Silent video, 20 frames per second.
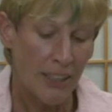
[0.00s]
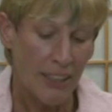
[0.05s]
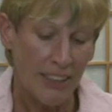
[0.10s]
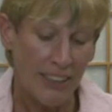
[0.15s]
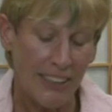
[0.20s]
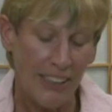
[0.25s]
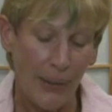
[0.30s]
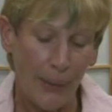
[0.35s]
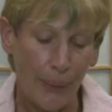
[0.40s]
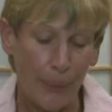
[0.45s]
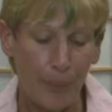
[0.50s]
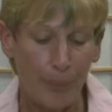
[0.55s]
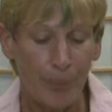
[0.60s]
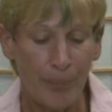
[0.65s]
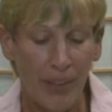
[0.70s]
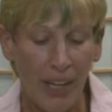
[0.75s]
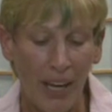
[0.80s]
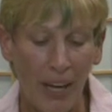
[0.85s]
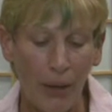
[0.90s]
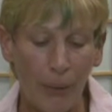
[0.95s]
So
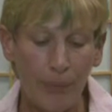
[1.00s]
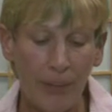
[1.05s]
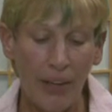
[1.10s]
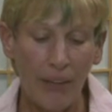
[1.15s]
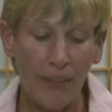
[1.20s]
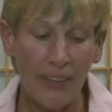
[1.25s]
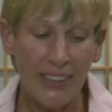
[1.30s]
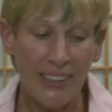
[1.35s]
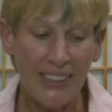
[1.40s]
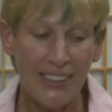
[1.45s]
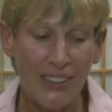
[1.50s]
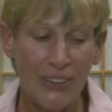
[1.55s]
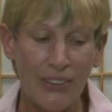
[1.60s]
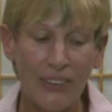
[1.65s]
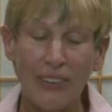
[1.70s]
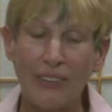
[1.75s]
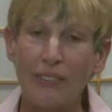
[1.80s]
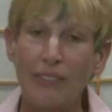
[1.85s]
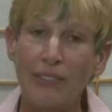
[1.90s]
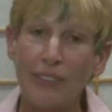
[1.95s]
I hope that wasn't too
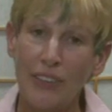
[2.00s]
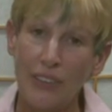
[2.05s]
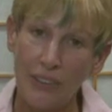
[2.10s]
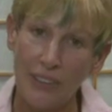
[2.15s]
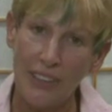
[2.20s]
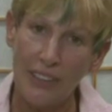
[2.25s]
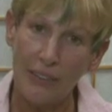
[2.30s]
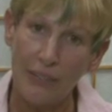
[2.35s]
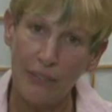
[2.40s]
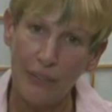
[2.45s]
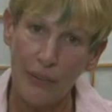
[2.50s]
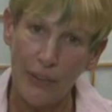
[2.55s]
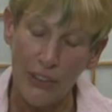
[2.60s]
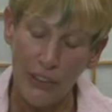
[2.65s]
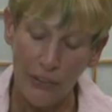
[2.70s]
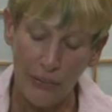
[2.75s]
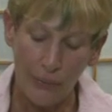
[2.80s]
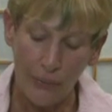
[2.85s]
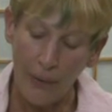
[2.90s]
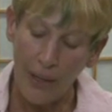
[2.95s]
confusing for
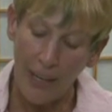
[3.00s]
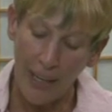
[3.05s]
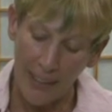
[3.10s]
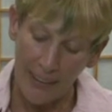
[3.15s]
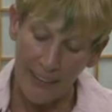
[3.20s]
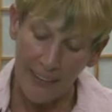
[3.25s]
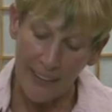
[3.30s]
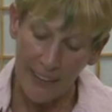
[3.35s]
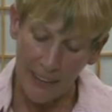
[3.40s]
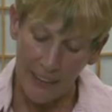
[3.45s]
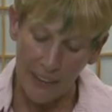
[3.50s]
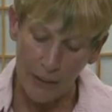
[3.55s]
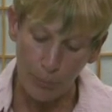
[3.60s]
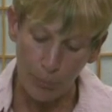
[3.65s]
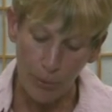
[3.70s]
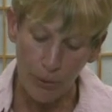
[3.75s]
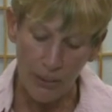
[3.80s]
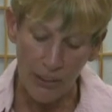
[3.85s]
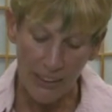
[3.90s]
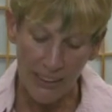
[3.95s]
you. I think it's
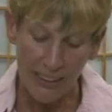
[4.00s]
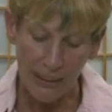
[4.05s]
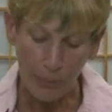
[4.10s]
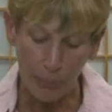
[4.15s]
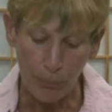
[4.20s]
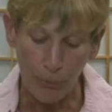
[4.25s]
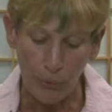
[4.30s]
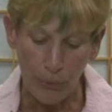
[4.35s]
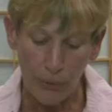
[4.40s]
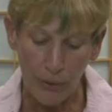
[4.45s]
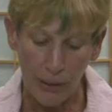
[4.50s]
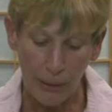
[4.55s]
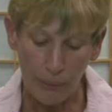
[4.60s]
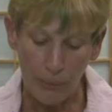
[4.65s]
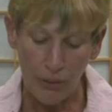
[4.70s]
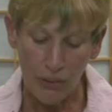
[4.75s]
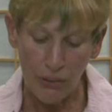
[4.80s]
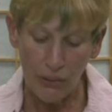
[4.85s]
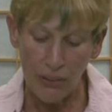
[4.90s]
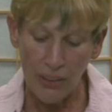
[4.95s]
pretty simple and I'm
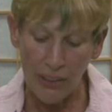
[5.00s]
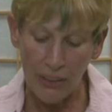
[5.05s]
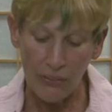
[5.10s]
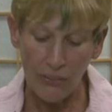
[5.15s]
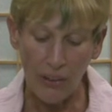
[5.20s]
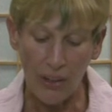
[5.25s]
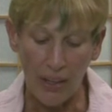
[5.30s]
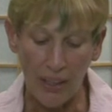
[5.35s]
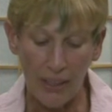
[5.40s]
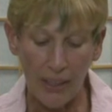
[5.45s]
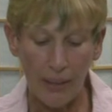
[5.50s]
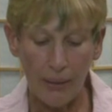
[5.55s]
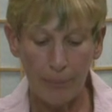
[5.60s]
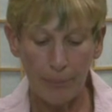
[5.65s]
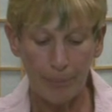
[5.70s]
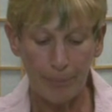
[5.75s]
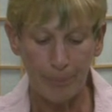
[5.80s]
sure that you got it.